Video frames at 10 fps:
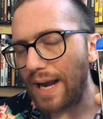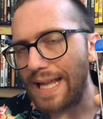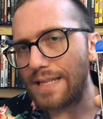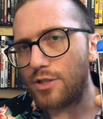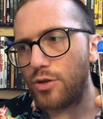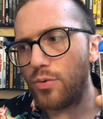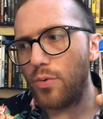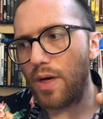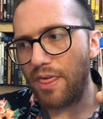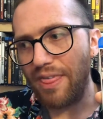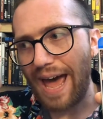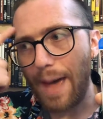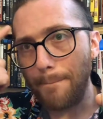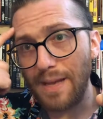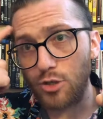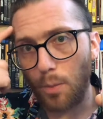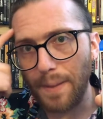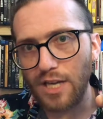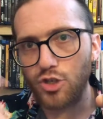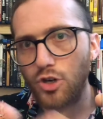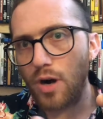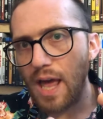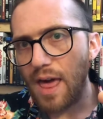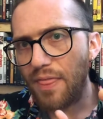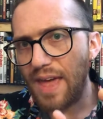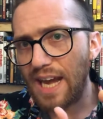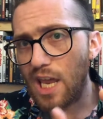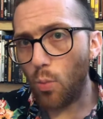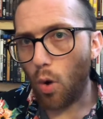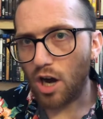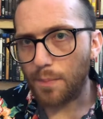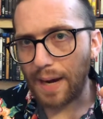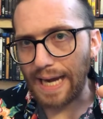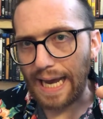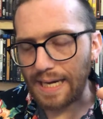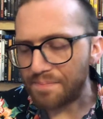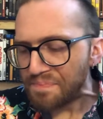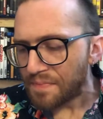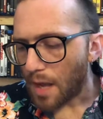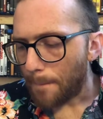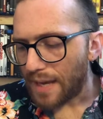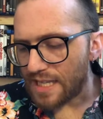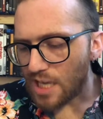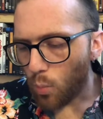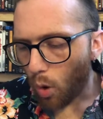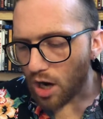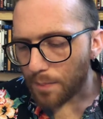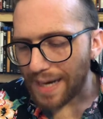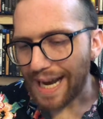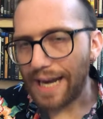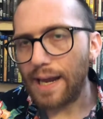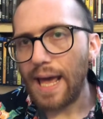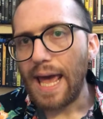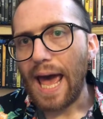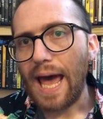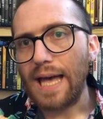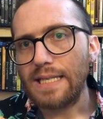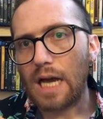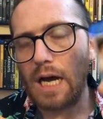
into that mental picture than He Walked by Night. Because He Walked by Night has